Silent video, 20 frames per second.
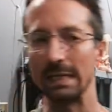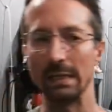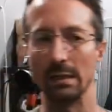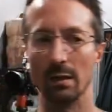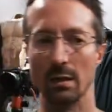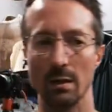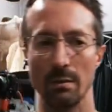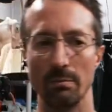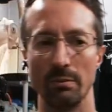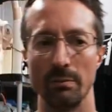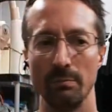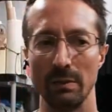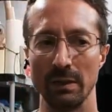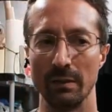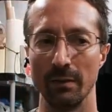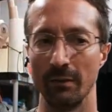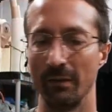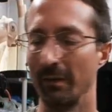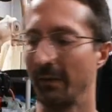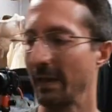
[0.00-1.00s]
up
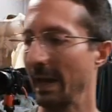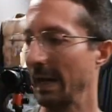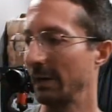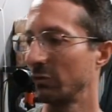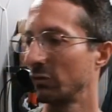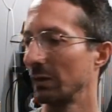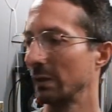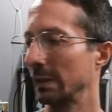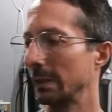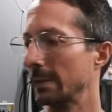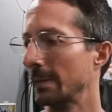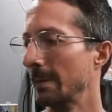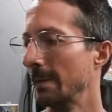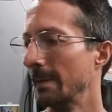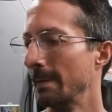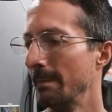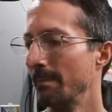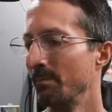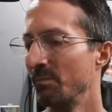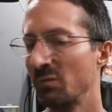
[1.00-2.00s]
because it's actually
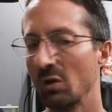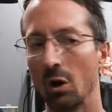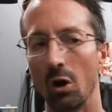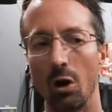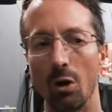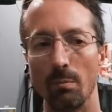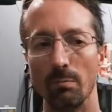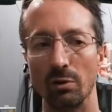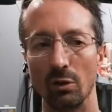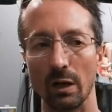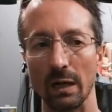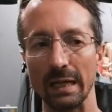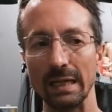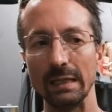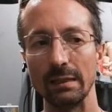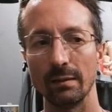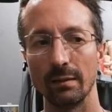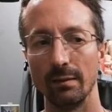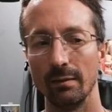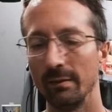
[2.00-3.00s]
all bright
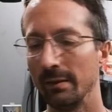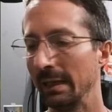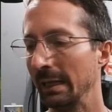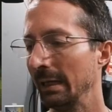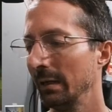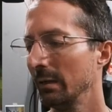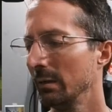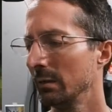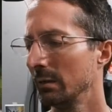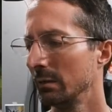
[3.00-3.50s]
there.